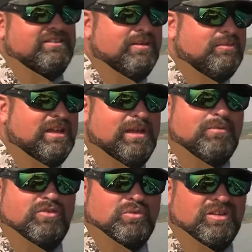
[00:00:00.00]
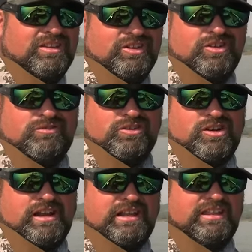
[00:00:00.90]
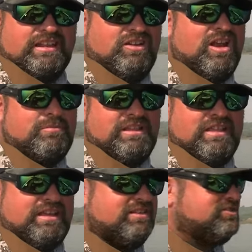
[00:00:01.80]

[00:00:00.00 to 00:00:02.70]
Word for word: is sometimes really good for cranking. Like, not, I mean, like